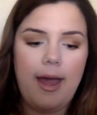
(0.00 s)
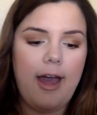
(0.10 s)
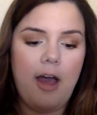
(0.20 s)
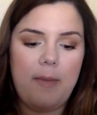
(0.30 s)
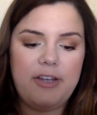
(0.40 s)

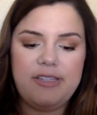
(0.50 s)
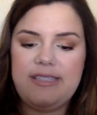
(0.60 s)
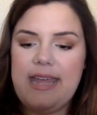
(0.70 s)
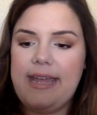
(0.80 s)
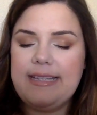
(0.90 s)
I
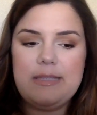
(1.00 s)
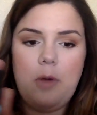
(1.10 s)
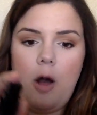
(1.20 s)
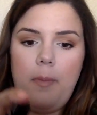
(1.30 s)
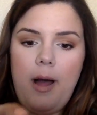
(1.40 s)
just take a
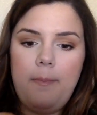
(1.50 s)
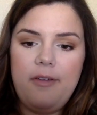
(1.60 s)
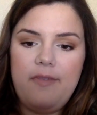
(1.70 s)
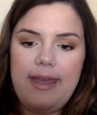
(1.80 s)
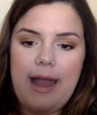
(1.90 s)
small pump
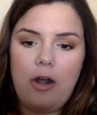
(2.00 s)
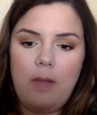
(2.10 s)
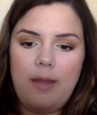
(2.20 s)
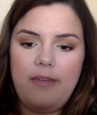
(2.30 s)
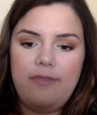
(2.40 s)
of it out
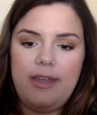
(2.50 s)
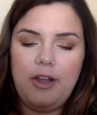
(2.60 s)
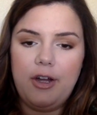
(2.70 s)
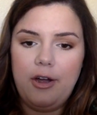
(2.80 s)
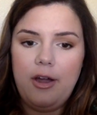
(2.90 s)
on my
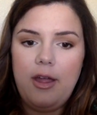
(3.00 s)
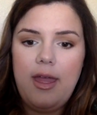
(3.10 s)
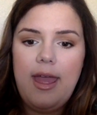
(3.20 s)
finger,